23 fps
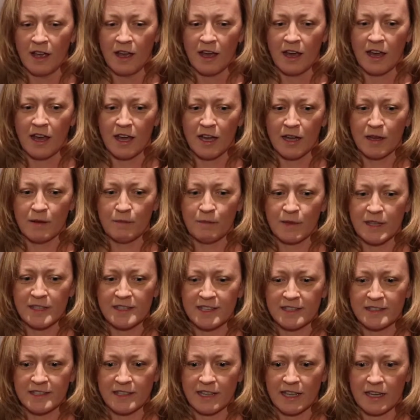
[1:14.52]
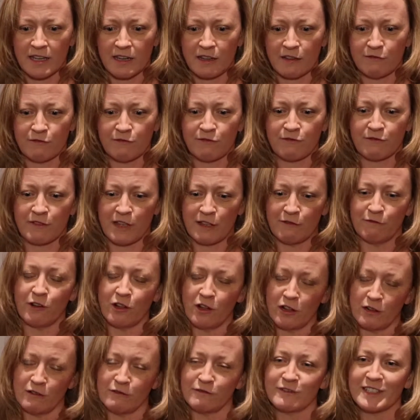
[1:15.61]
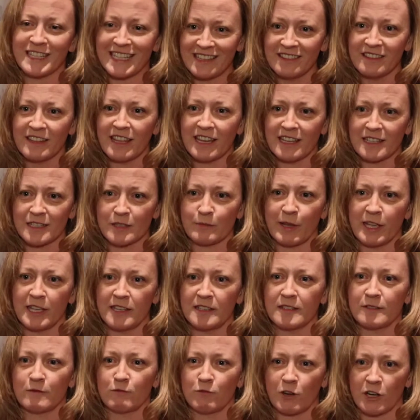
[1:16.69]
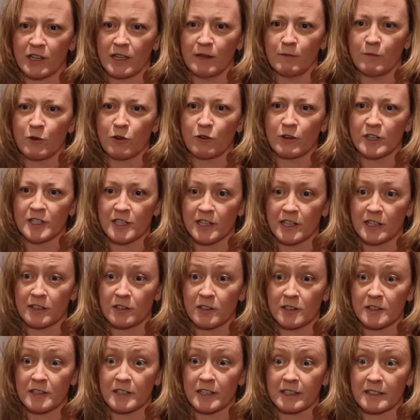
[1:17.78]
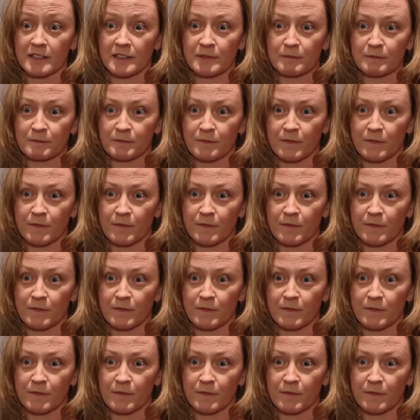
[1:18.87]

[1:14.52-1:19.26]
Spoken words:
And since then I've evolved in that space, working more in diagnostics,